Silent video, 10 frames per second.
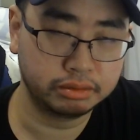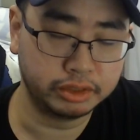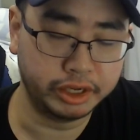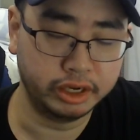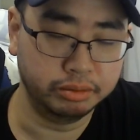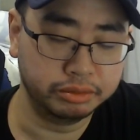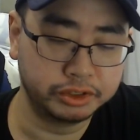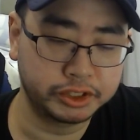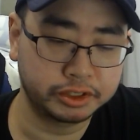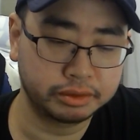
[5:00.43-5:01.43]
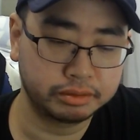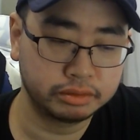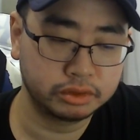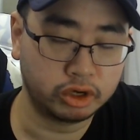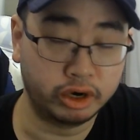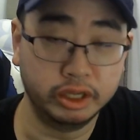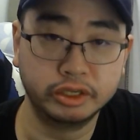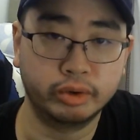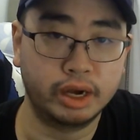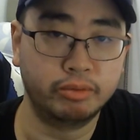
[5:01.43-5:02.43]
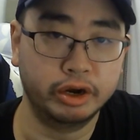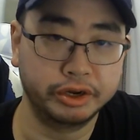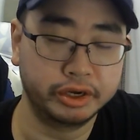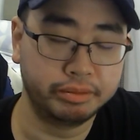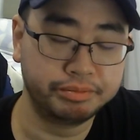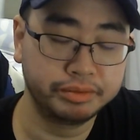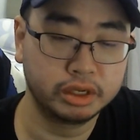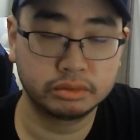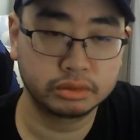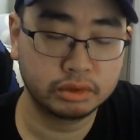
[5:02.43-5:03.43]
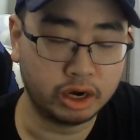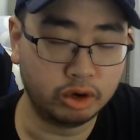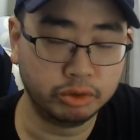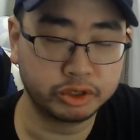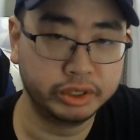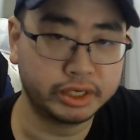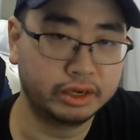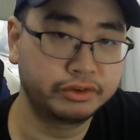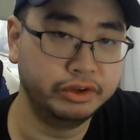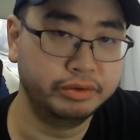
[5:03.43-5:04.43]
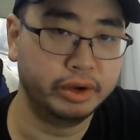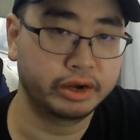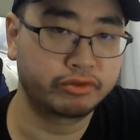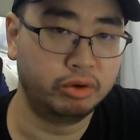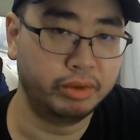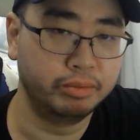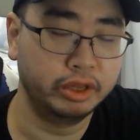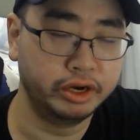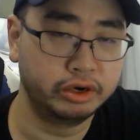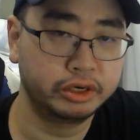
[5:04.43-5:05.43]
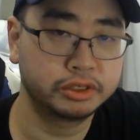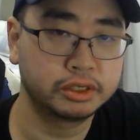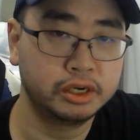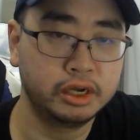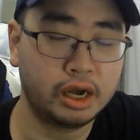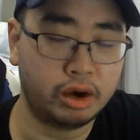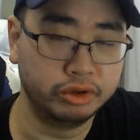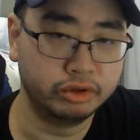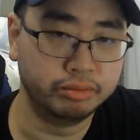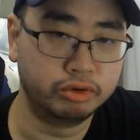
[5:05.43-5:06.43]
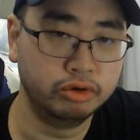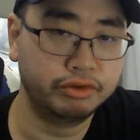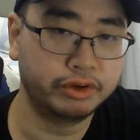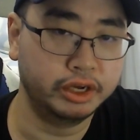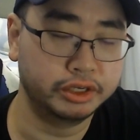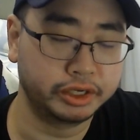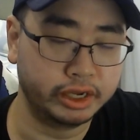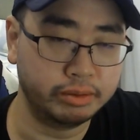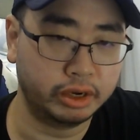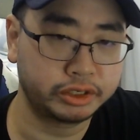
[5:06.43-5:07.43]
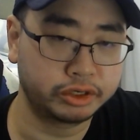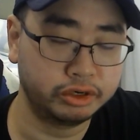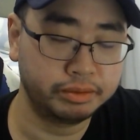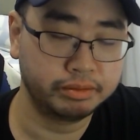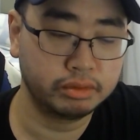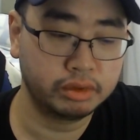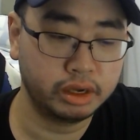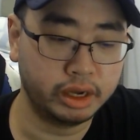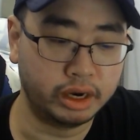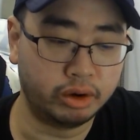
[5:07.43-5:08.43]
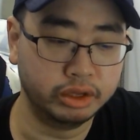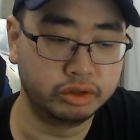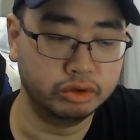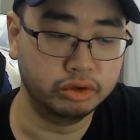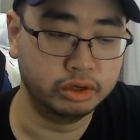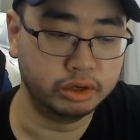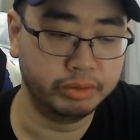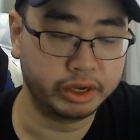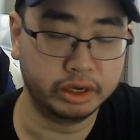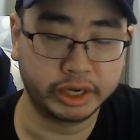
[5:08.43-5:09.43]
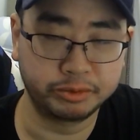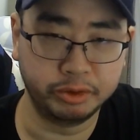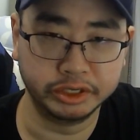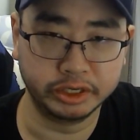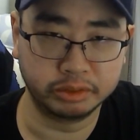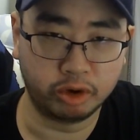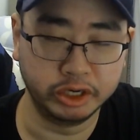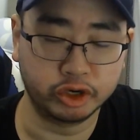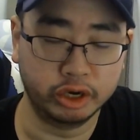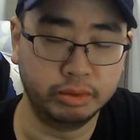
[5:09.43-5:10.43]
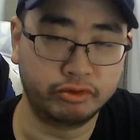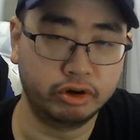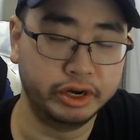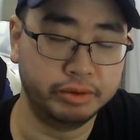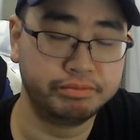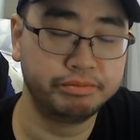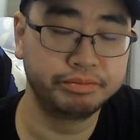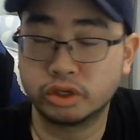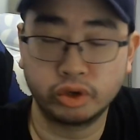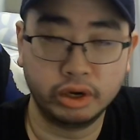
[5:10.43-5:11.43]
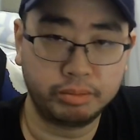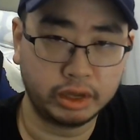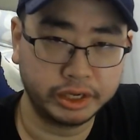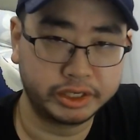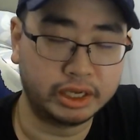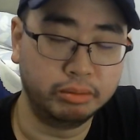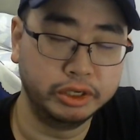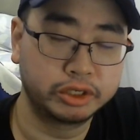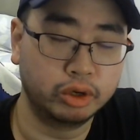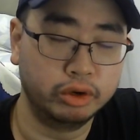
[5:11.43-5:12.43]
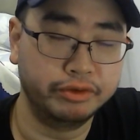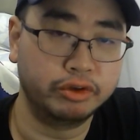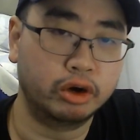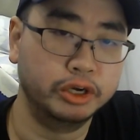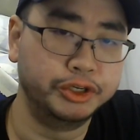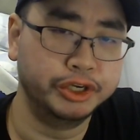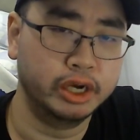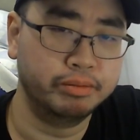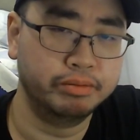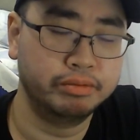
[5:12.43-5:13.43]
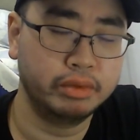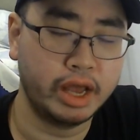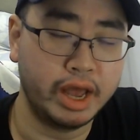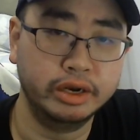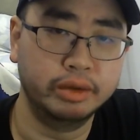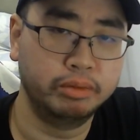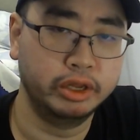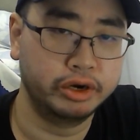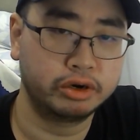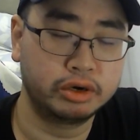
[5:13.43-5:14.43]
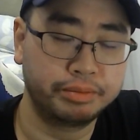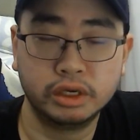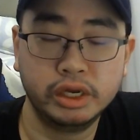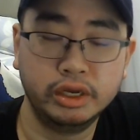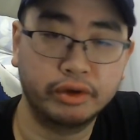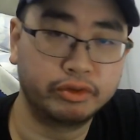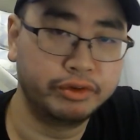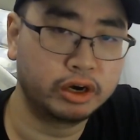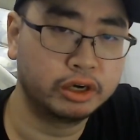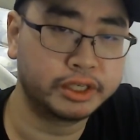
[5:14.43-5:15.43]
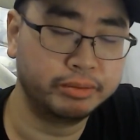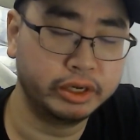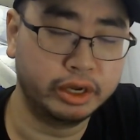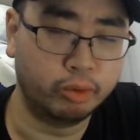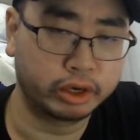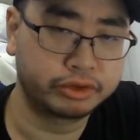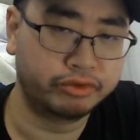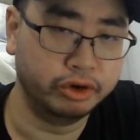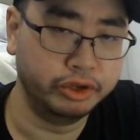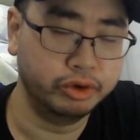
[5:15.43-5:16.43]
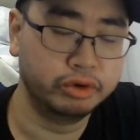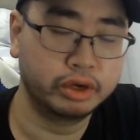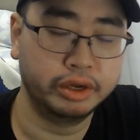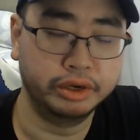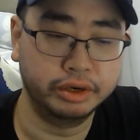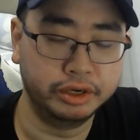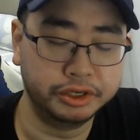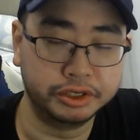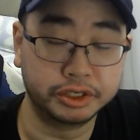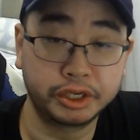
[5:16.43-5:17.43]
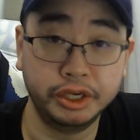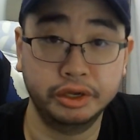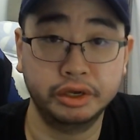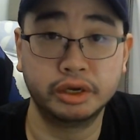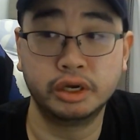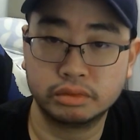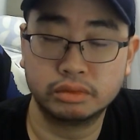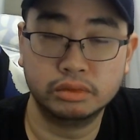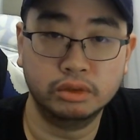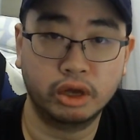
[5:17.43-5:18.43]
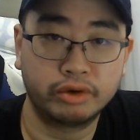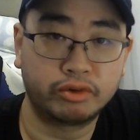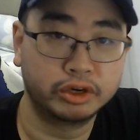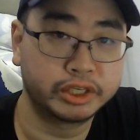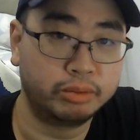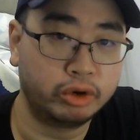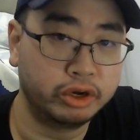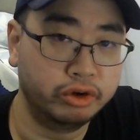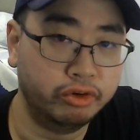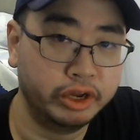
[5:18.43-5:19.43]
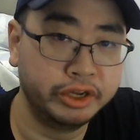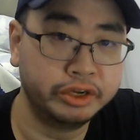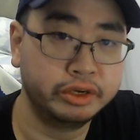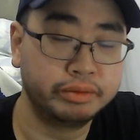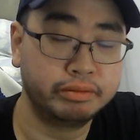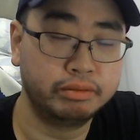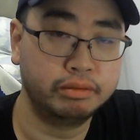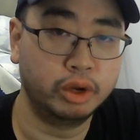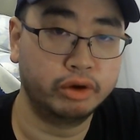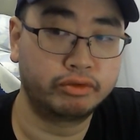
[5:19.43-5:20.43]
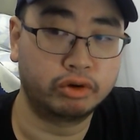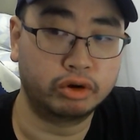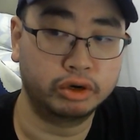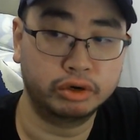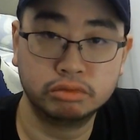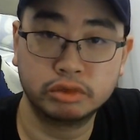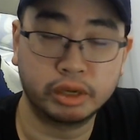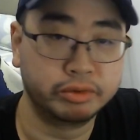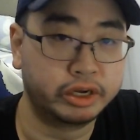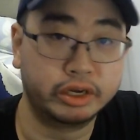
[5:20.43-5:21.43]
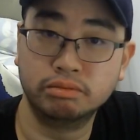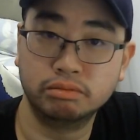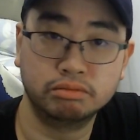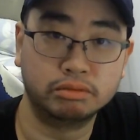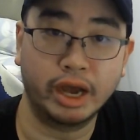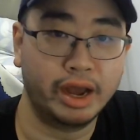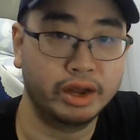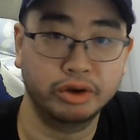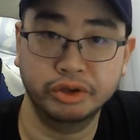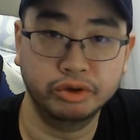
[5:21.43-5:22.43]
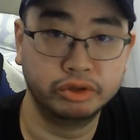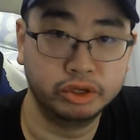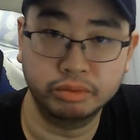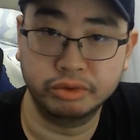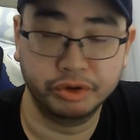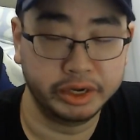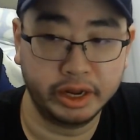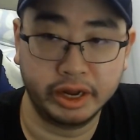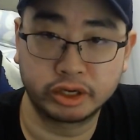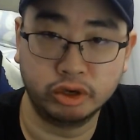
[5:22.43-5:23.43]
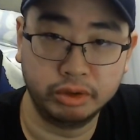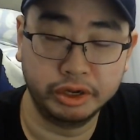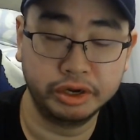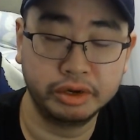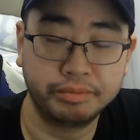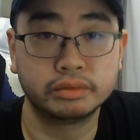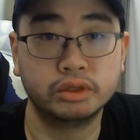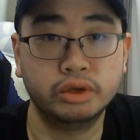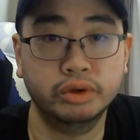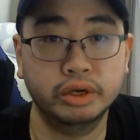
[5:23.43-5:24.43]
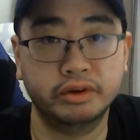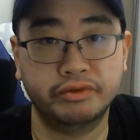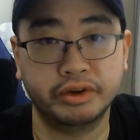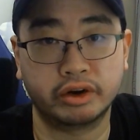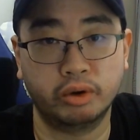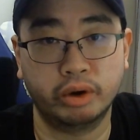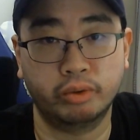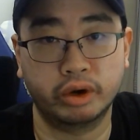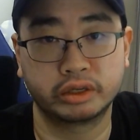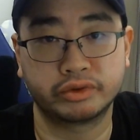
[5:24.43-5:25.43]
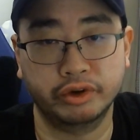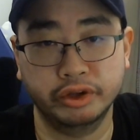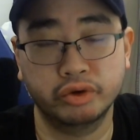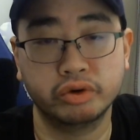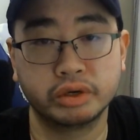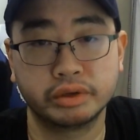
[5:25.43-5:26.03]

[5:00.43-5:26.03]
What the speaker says: games, or at least when I'm running them, I almost always ask feedback from my players. I want to improve as a game master, and I want to make an experience that's more enjoyable for them. So it applies doubly so if you're a GM and a player. You have to figure out something that works for you, and this is key. Not for someone on Reddit, not for some guy on YouTube doing an actual play. You need to figure out what works for you.